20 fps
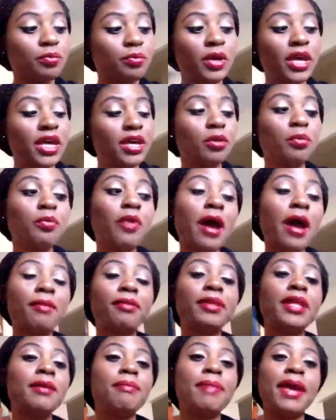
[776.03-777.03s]
It'll
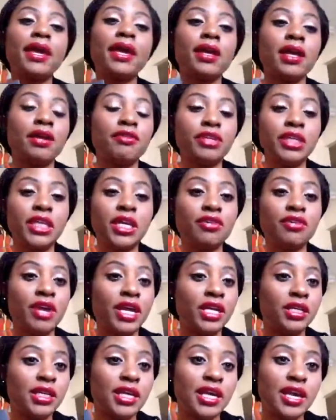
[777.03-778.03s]
probably make a really
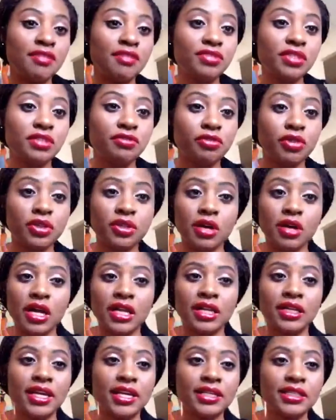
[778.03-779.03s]
great gift for the
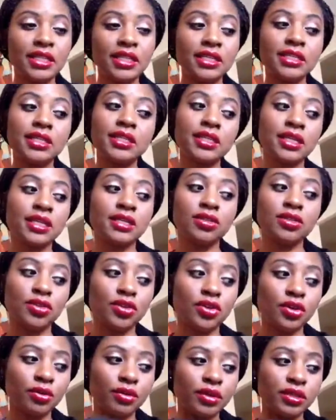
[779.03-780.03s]
holiday season, because, you
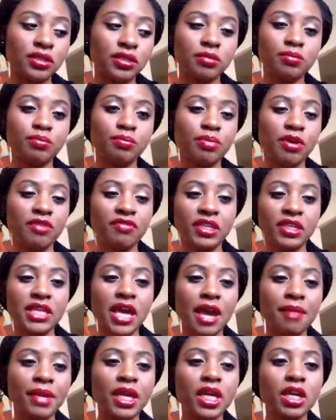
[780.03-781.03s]
know, it's perfect
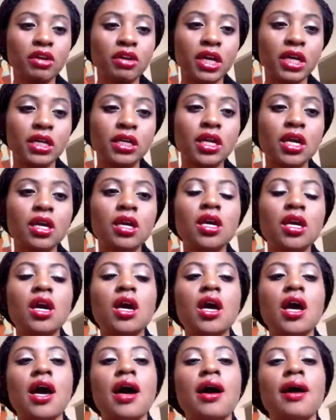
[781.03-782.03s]
timing, right?
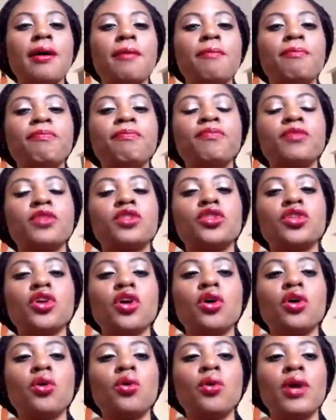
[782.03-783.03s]

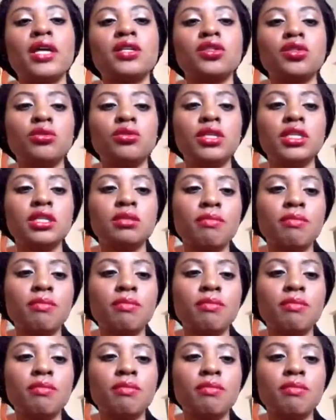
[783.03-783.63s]
So as soon as